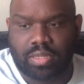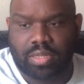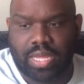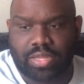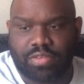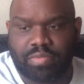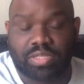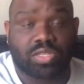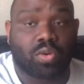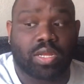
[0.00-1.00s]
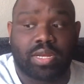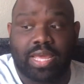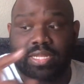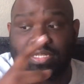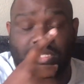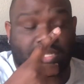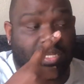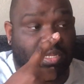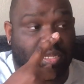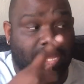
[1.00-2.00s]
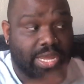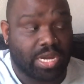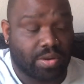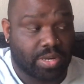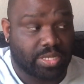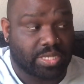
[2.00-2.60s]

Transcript: like, you've been so connected to Aries